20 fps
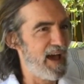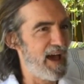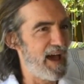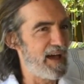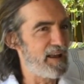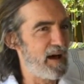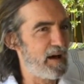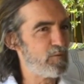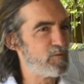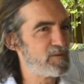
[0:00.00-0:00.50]

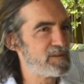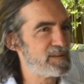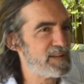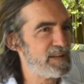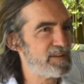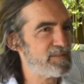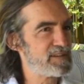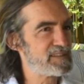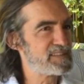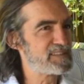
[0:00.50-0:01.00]
And I wouldn't
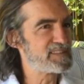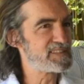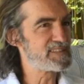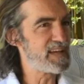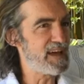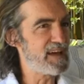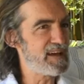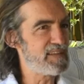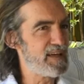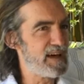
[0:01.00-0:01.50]
even
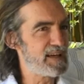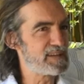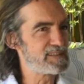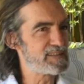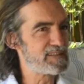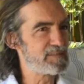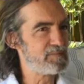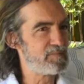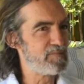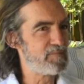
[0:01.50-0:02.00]
say that
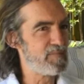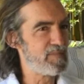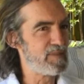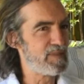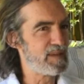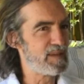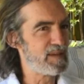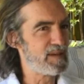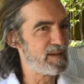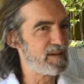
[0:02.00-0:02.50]

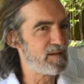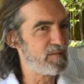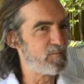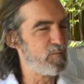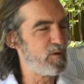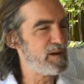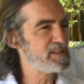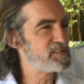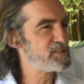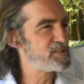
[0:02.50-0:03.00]

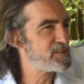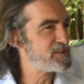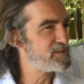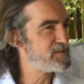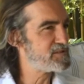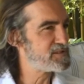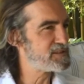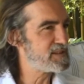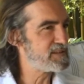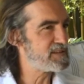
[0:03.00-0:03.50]
we
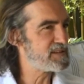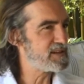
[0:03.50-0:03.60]
choose it,